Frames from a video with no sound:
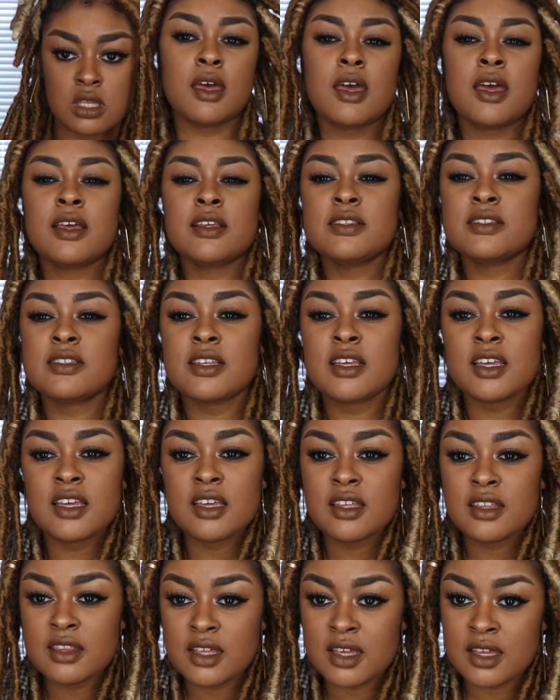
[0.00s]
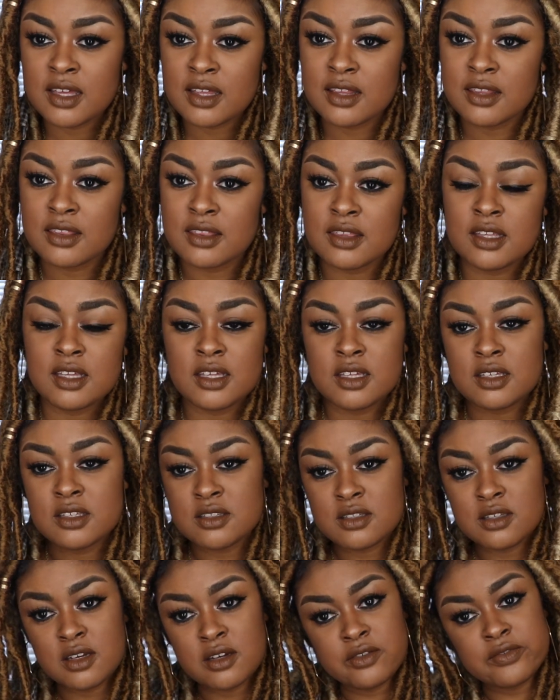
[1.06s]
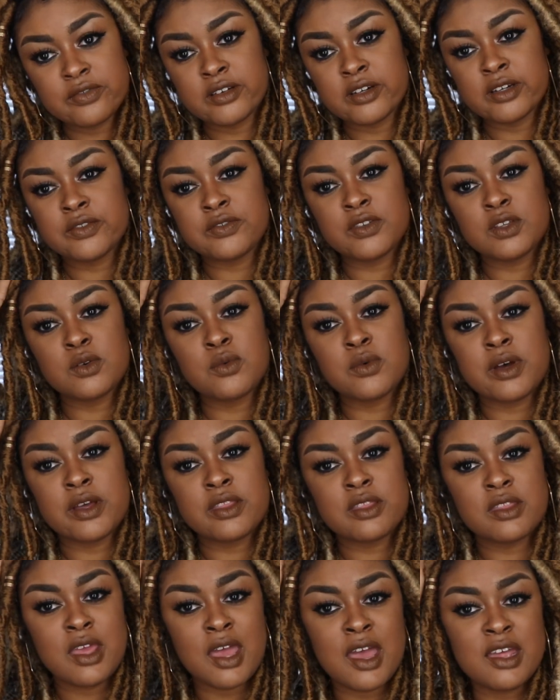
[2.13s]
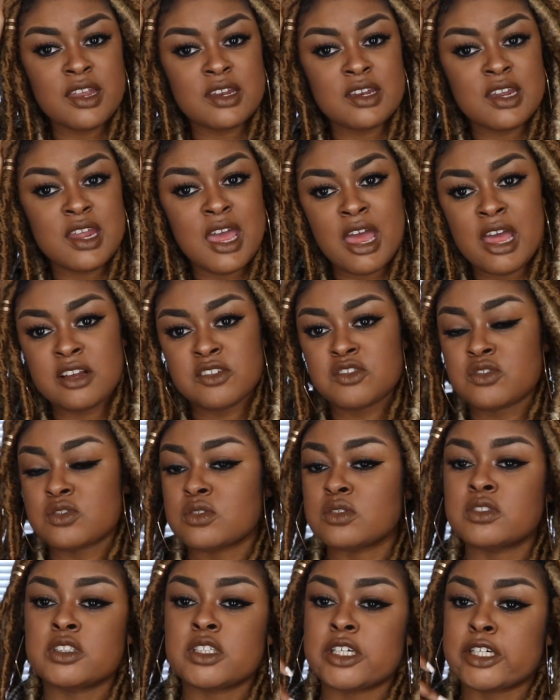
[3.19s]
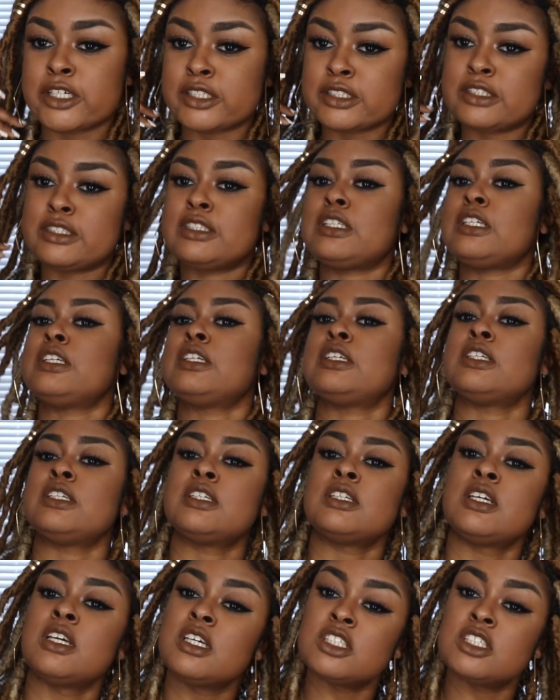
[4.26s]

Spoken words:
I'd say that these are for if you want that natural, earthy,